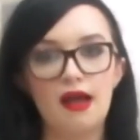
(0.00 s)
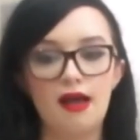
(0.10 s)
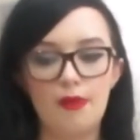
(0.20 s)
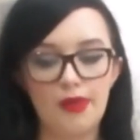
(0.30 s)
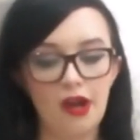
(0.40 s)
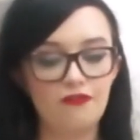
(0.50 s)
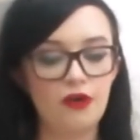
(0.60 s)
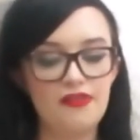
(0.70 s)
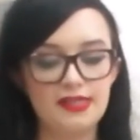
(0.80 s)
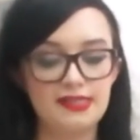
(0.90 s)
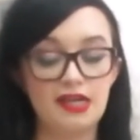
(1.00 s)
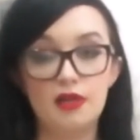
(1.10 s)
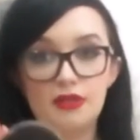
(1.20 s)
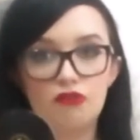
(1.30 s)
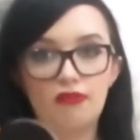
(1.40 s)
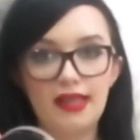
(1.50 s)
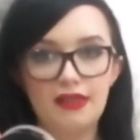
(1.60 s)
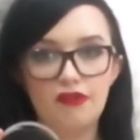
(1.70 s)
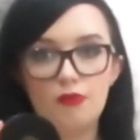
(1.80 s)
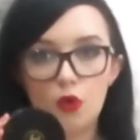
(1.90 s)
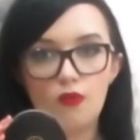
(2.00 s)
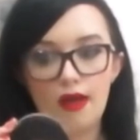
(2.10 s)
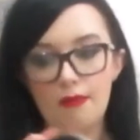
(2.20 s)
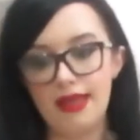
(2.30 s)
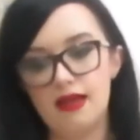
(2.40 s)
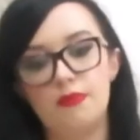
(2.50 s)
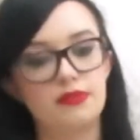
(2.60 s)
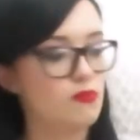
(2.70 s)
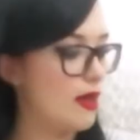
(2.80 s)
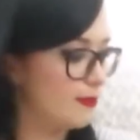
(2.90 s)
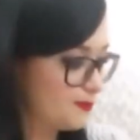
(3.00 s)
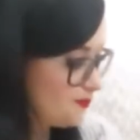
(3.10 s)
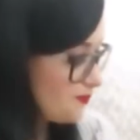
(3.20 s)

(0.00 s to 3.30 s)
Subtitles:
And I feel like this is going to be great if I'm not wearing makeup as well.